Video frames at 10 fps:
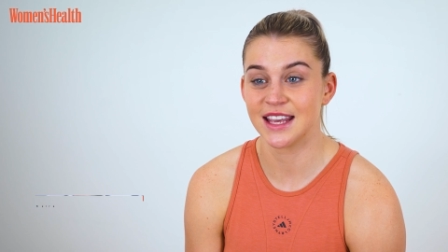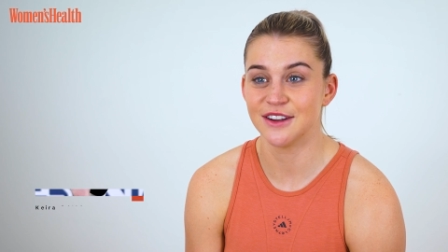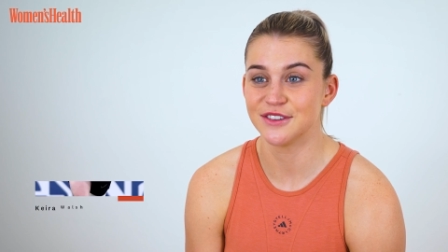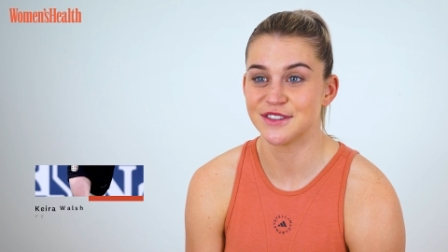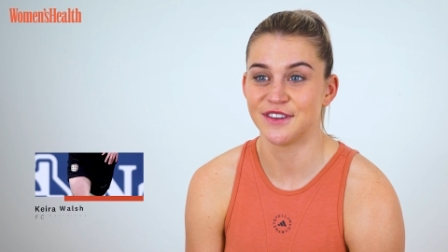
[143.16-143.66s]

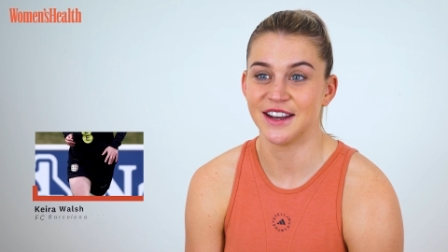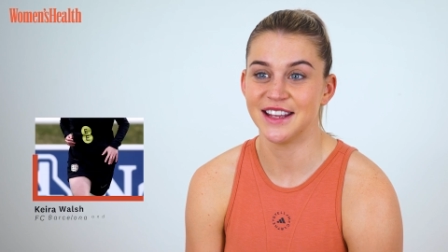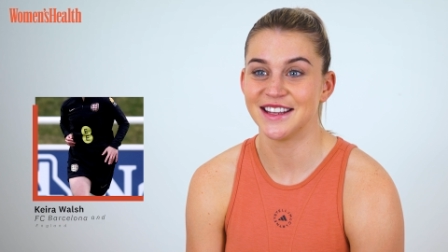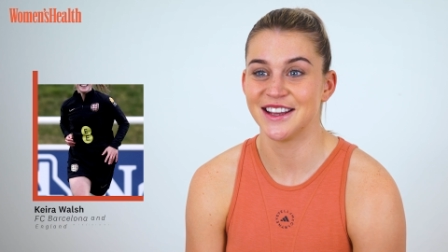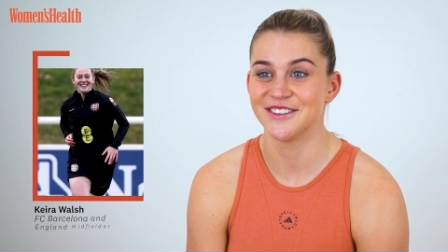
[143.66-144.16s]
Kira's
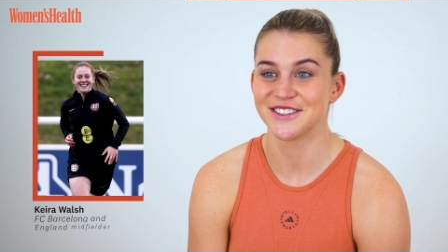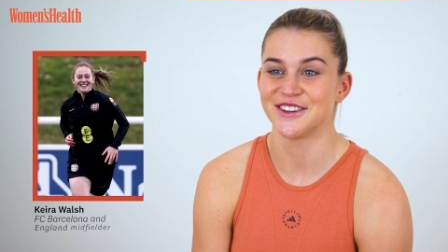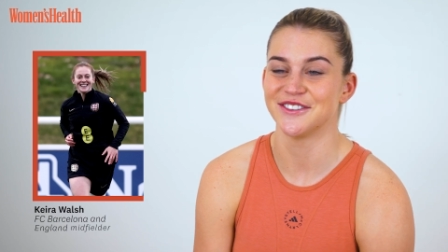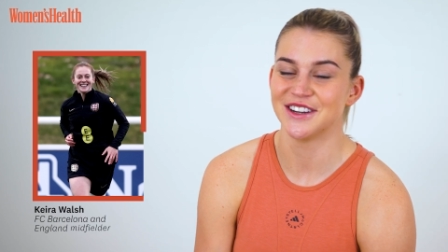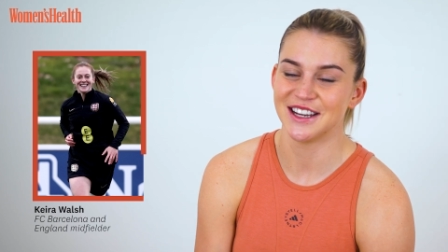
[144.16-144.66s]
funny. Kira's
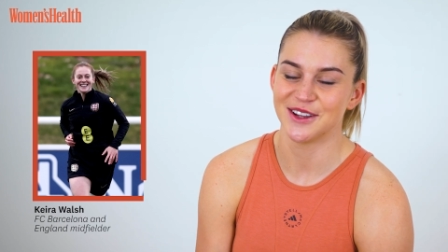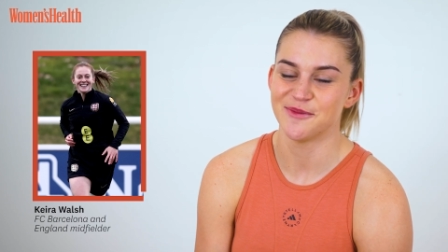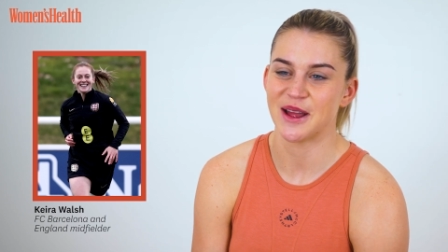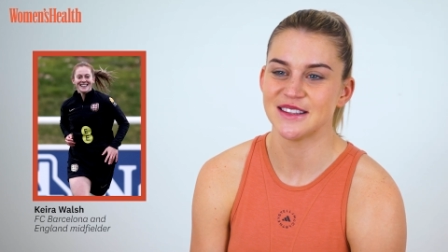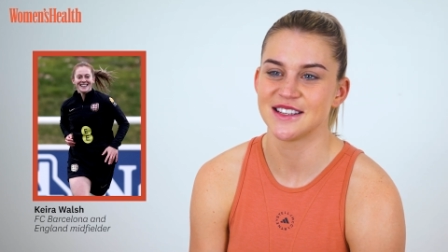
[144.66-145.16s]
got really
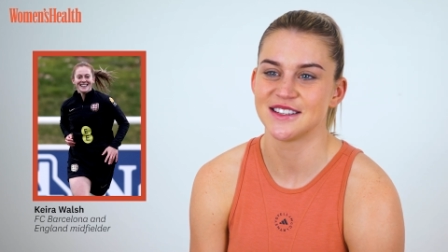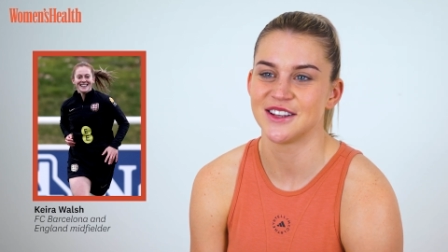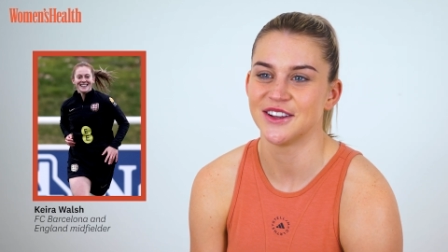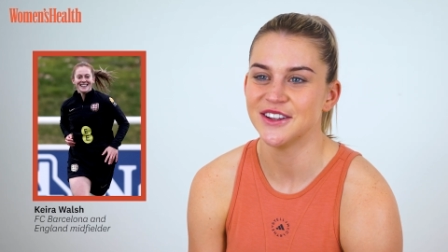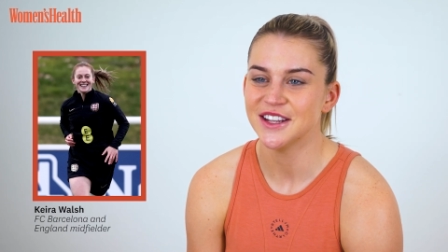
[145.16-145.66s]
good banter,
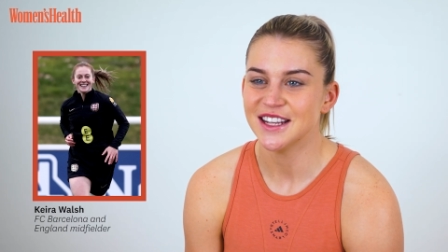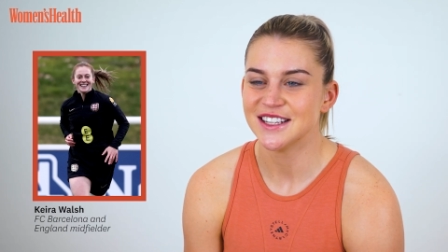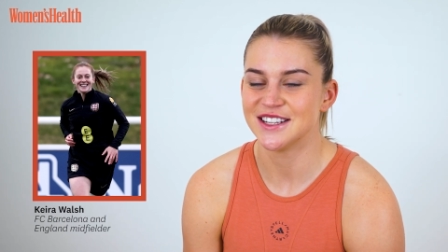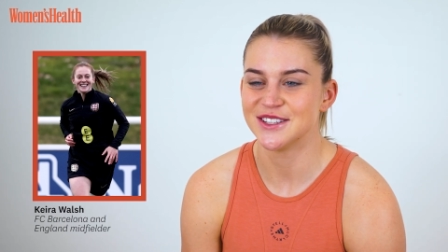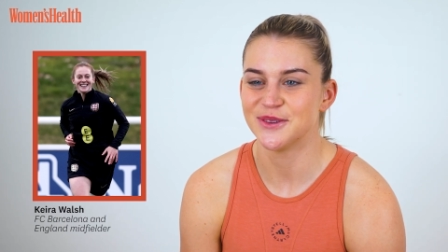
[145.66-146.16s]
so
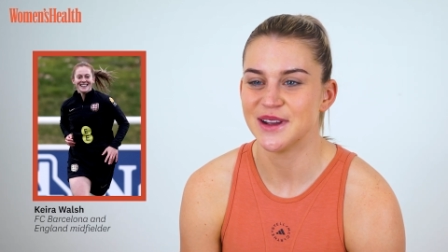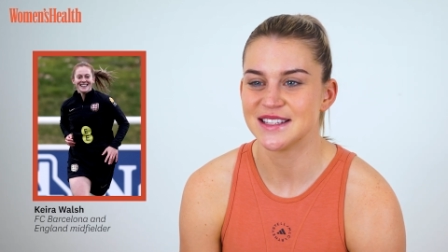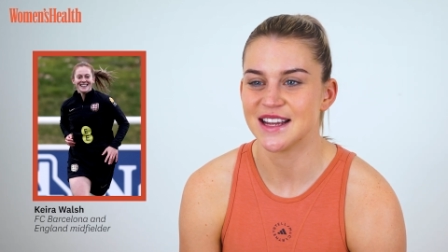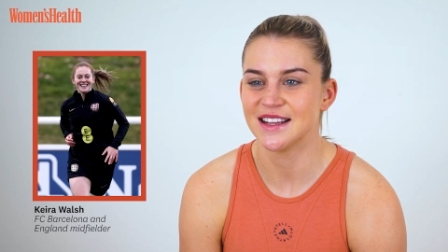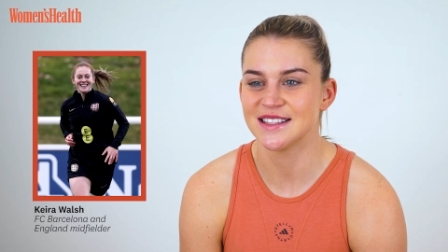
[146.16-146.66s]
she's
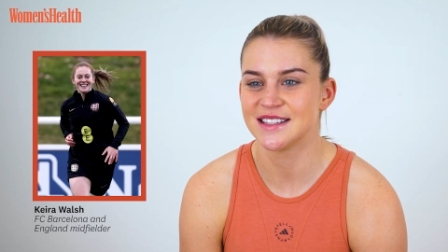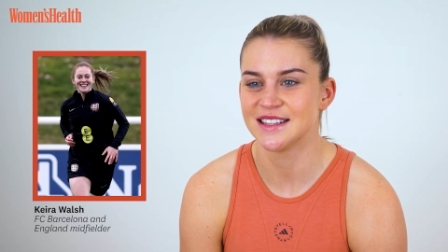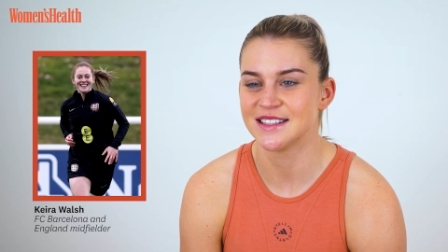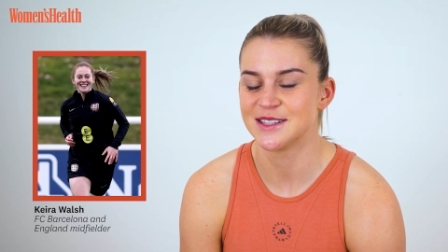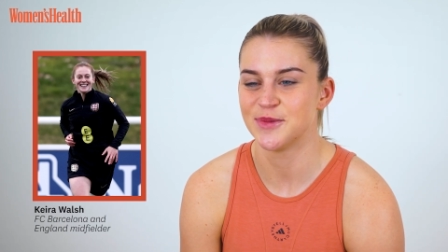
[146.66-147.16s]
always nice
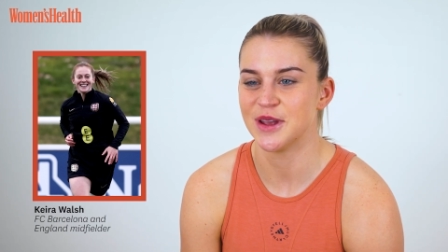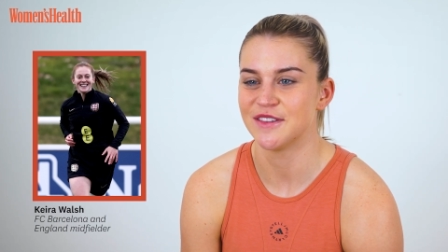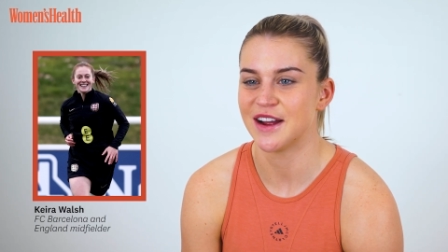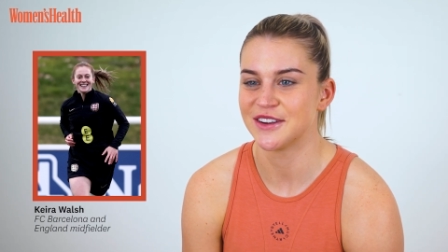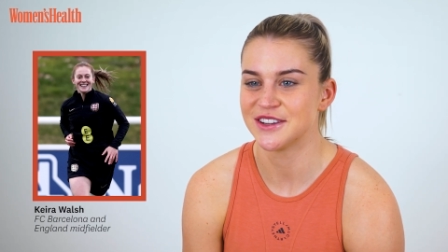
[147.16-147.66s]
to, to be
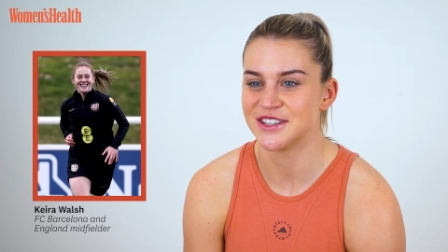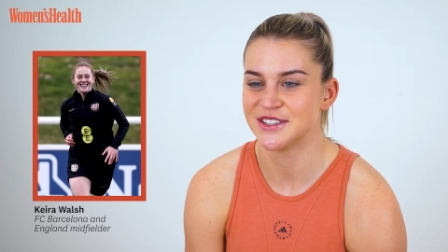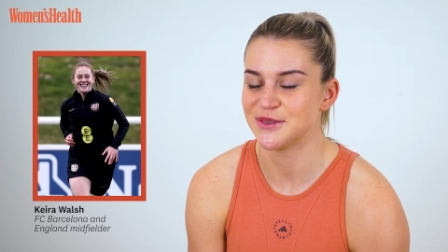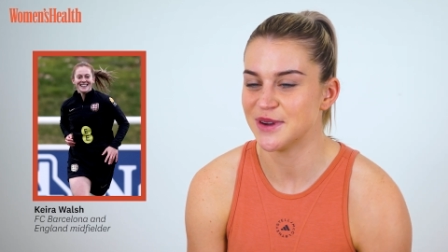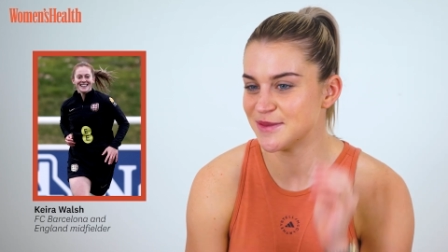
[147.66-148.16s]
around, because
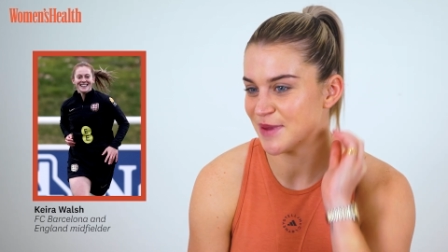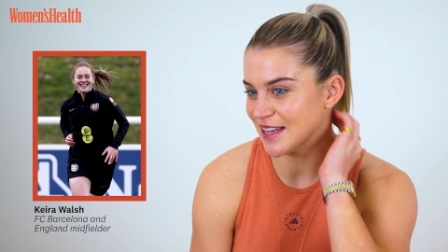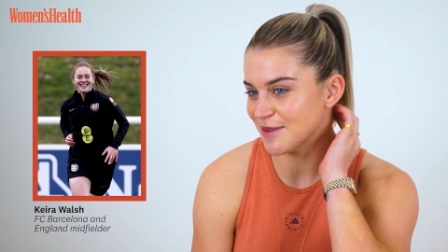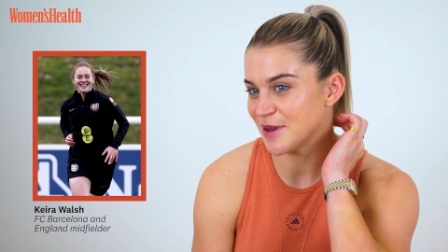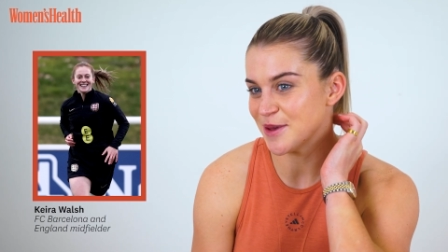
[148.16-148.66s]
she's always
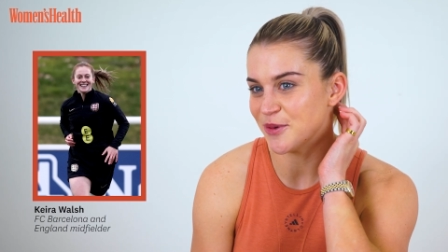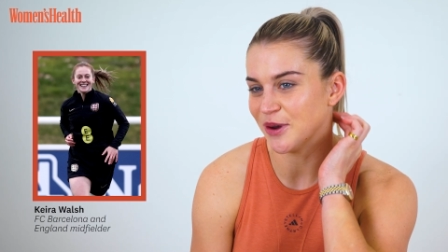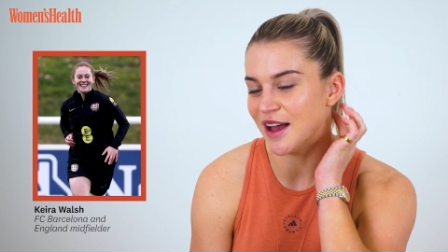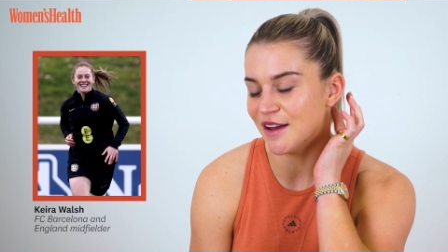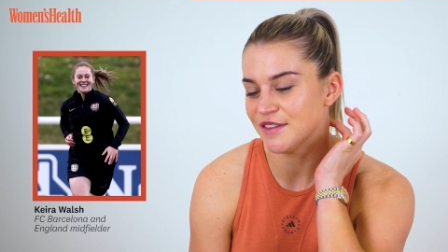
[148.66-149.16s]
making
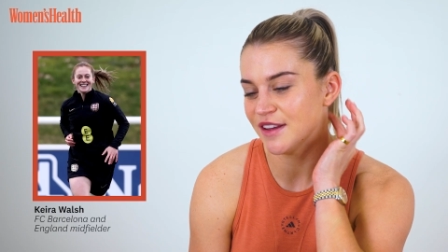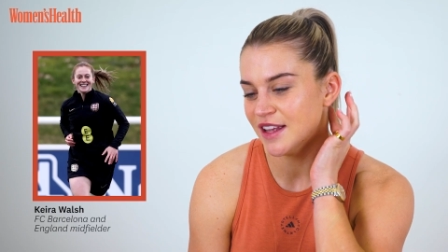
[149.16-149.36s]
people laugh.